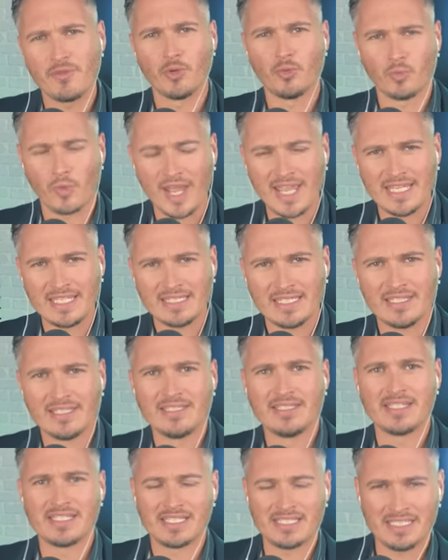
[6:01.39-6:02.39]
right
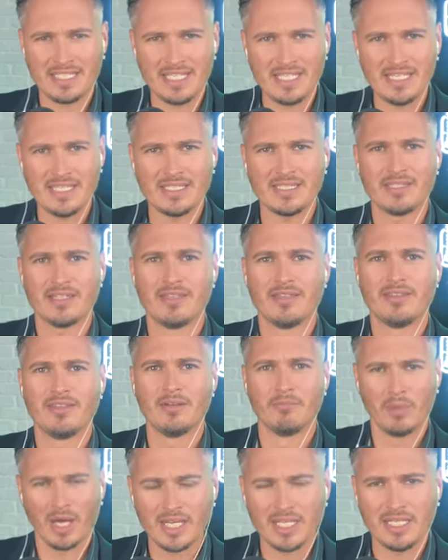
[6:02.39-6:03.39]
to seize the
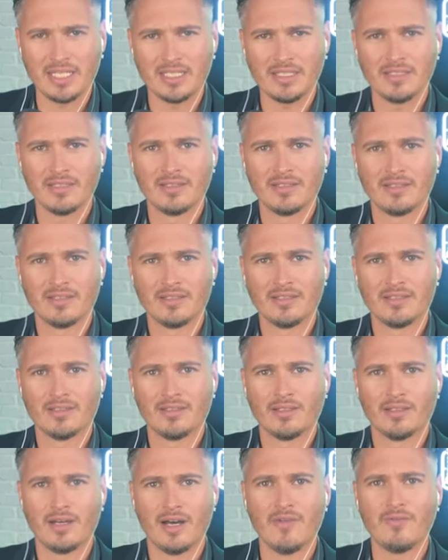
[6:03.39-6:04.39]
money
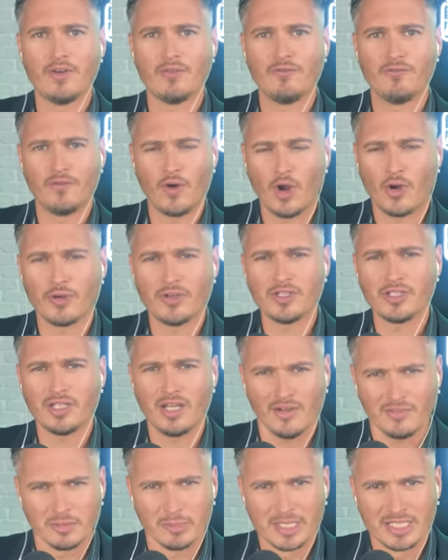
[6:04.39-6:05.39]
of a foreign
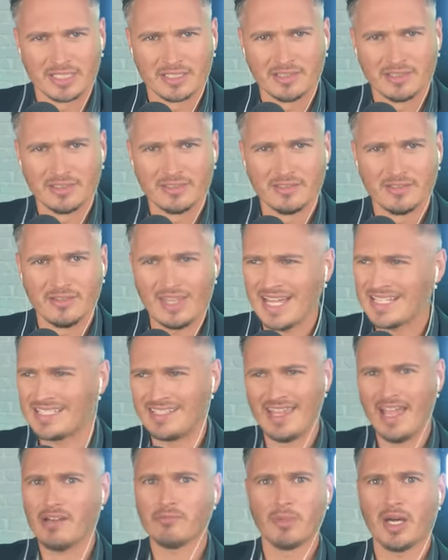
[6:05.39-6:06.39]
government? That's
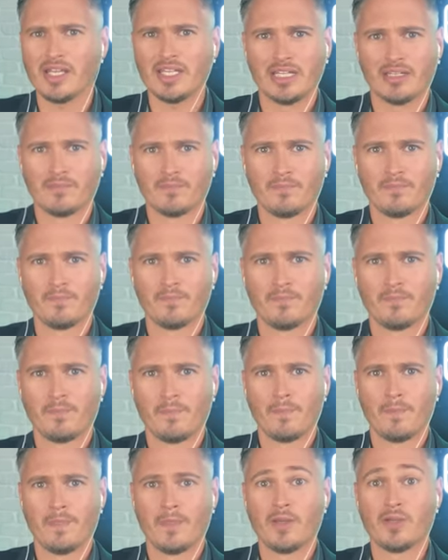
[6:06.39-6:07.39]
their money.
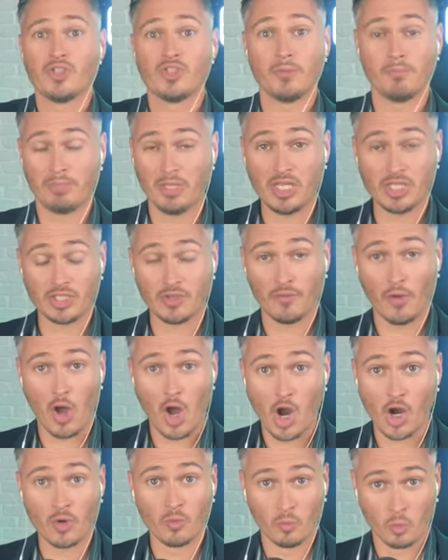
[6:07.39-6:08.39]
Because of
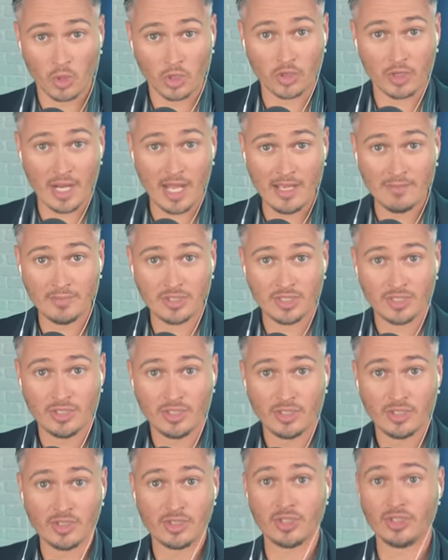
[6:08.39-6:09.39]
our war crimes,
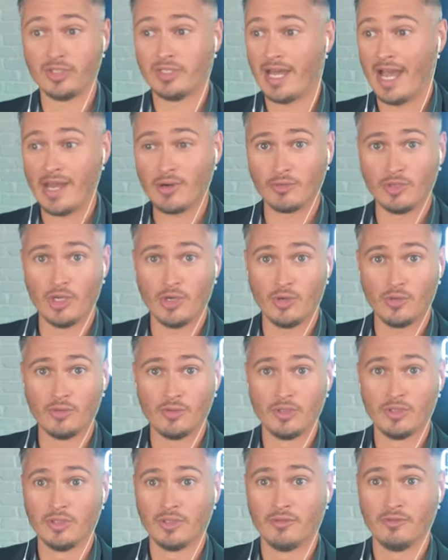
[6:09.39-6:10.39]
should, I don't know,
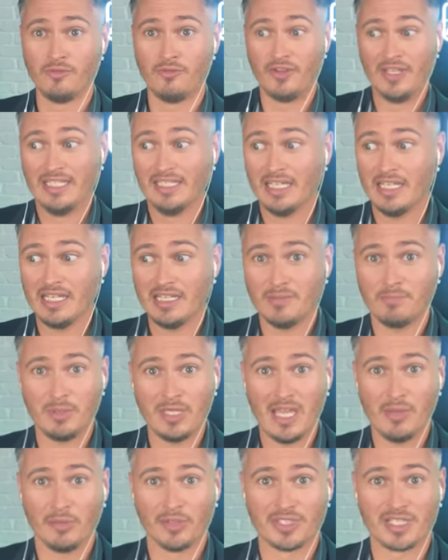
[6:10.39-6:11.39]
Finland be
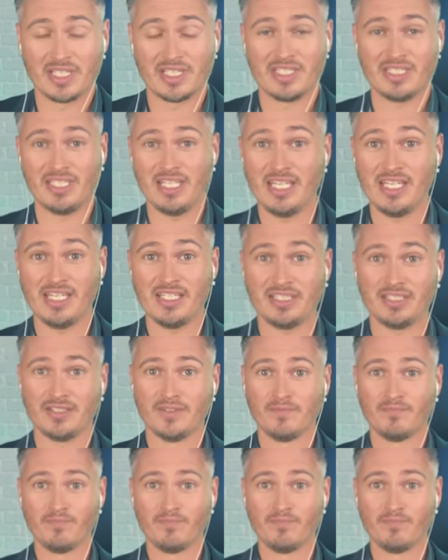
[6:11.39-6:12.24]
able to seize